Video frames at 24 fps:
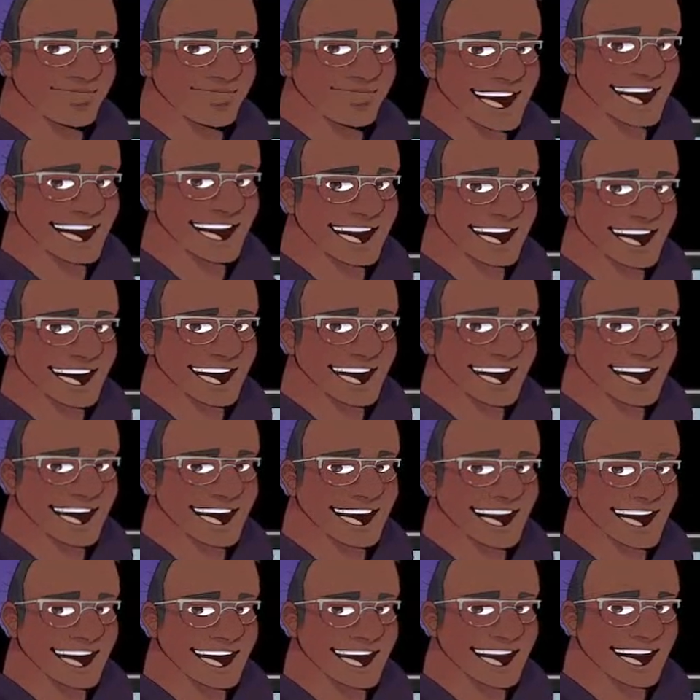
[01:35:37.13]
What am I,
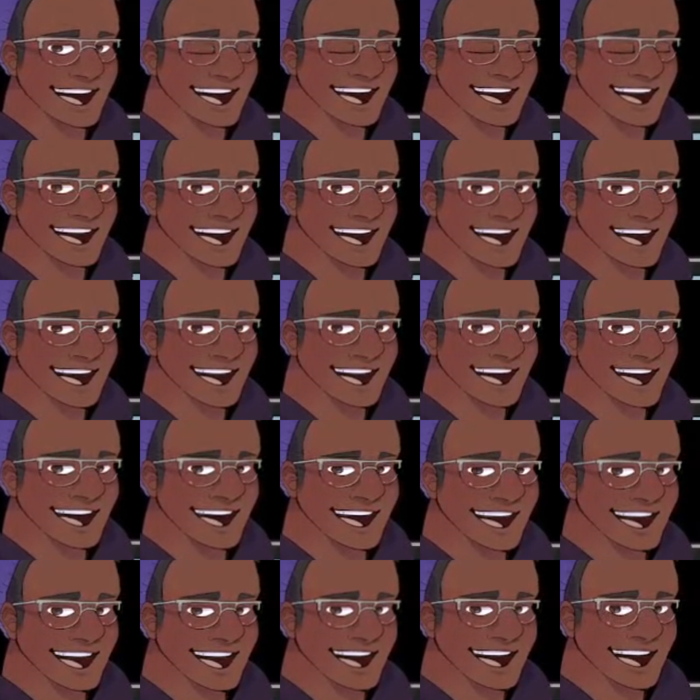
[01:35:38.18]
pirate software,
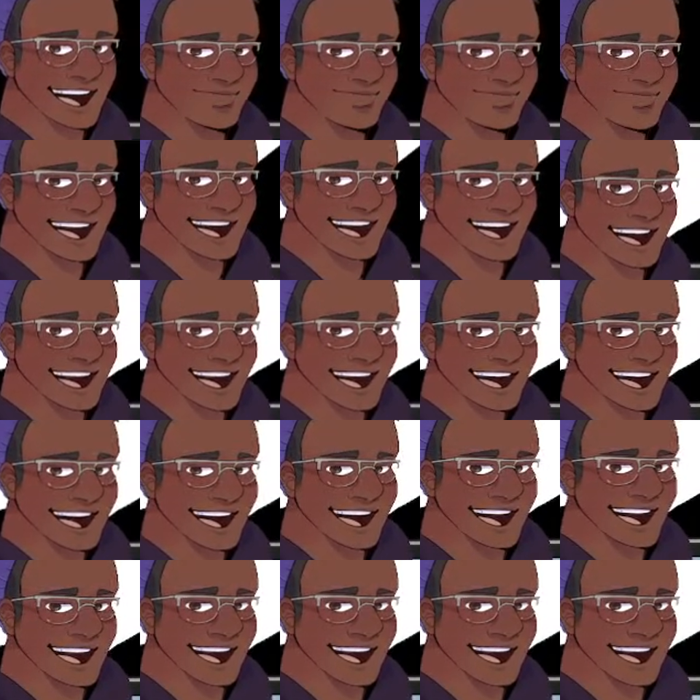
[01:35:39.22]
dude? It's getting so